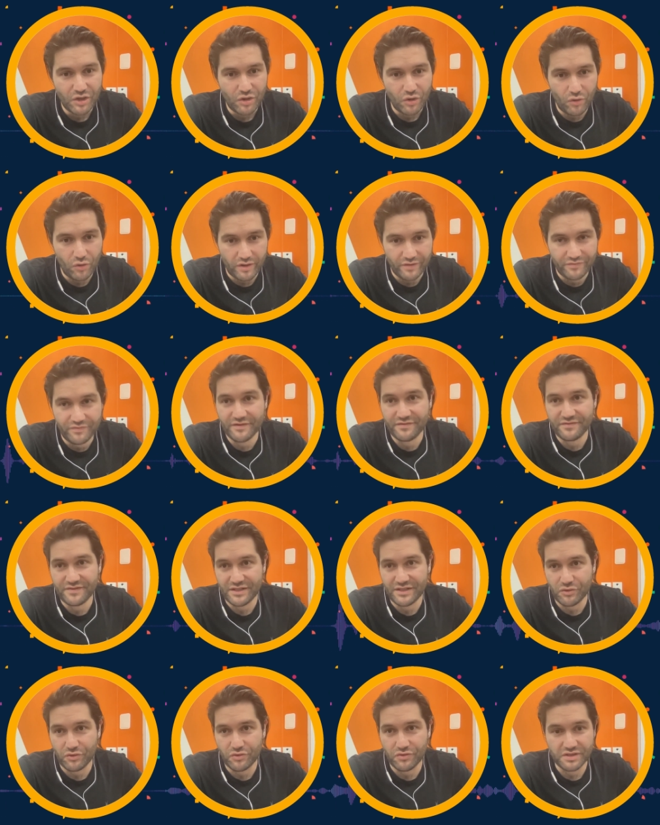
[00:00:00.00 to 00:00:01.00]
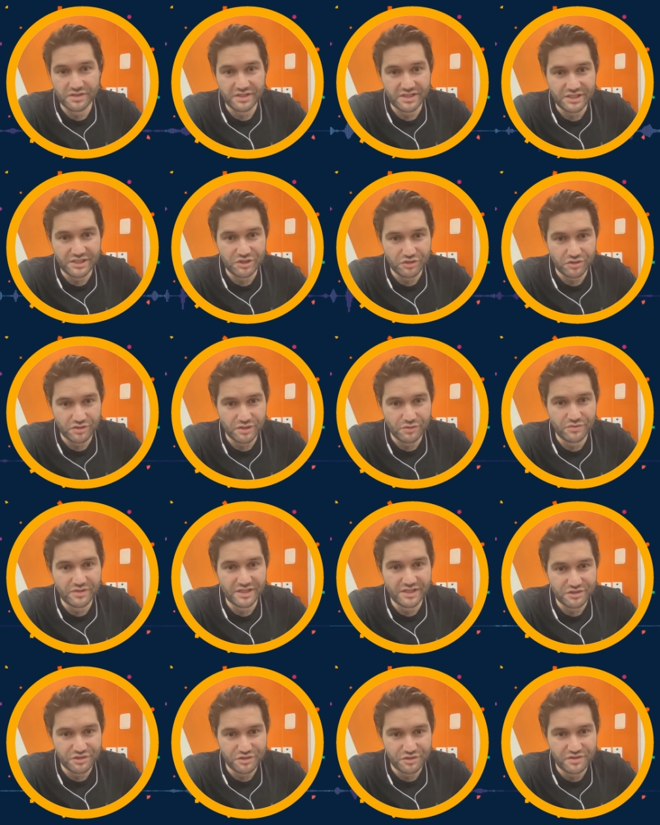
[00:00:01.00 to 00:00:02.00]
Or a $15 t-shirt now
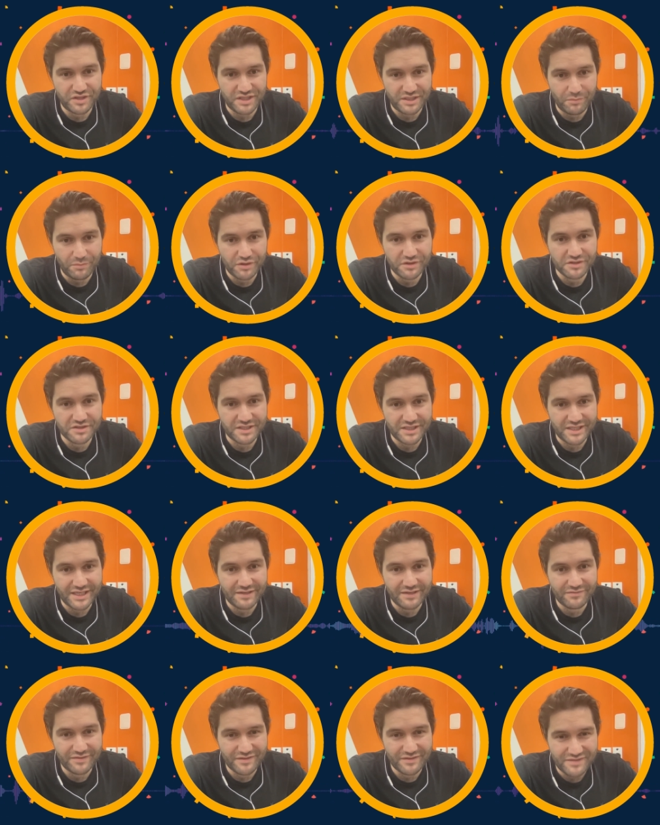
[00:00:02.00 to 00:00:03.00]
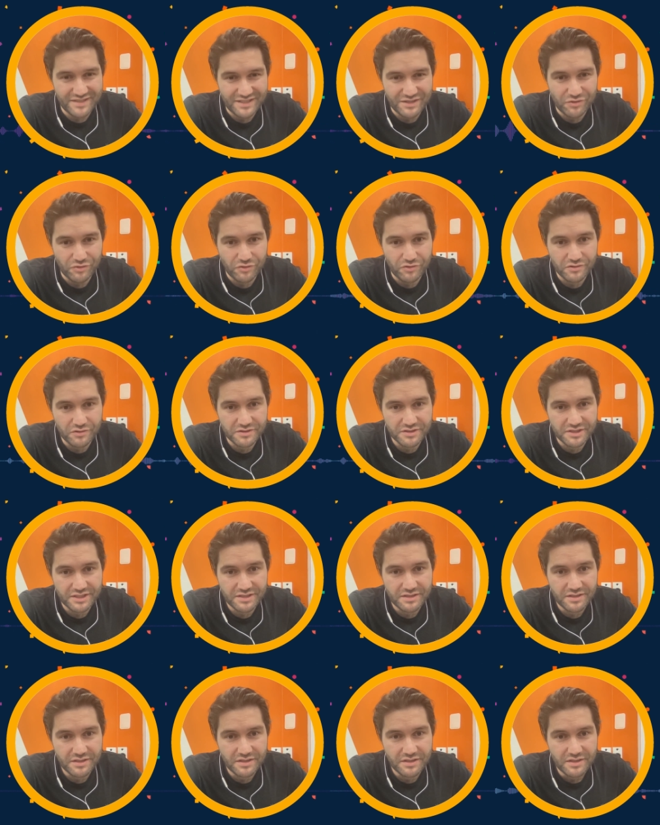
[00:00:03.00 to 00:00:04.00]
takes you 3 months to get $15
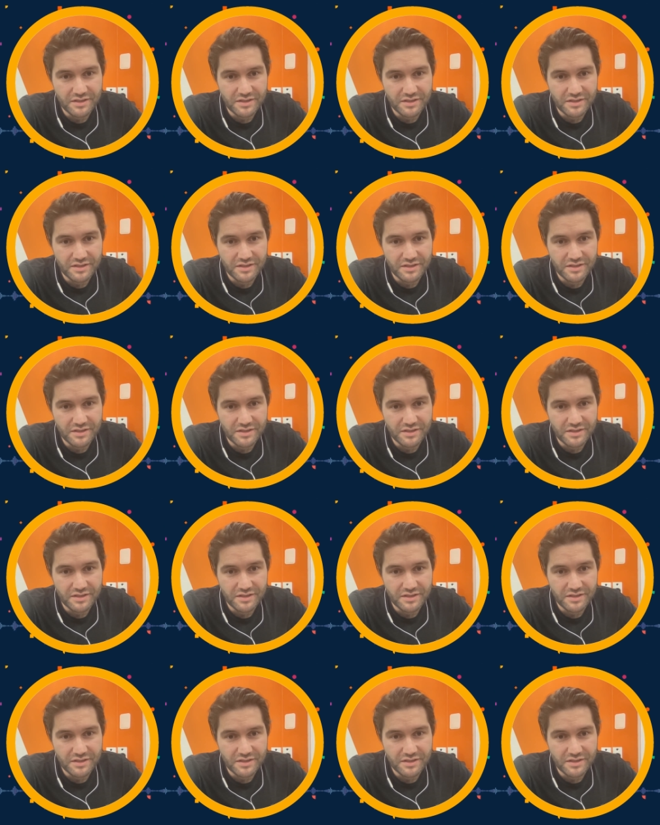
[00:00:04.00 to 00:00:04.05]
in.